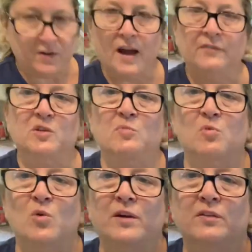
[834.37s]
you have to
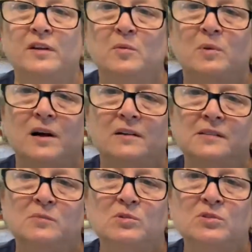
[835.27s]
boil the
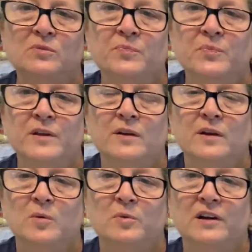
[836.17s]
Impostable
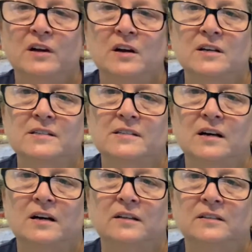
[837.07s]
because,
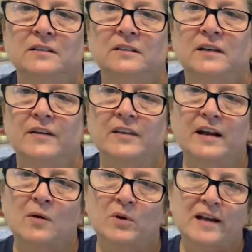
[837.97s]
and then
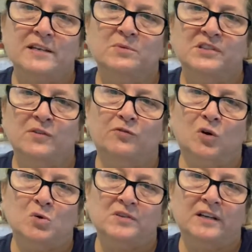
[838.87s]
what I did was I
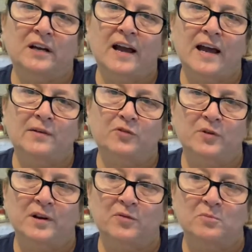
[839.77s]
froze it. I had it for
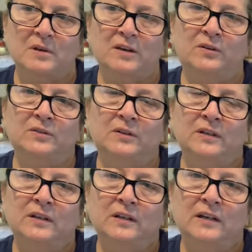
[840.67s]
another meal.
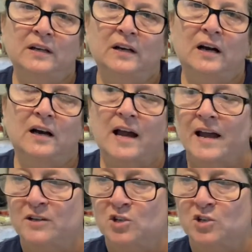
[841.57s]
I had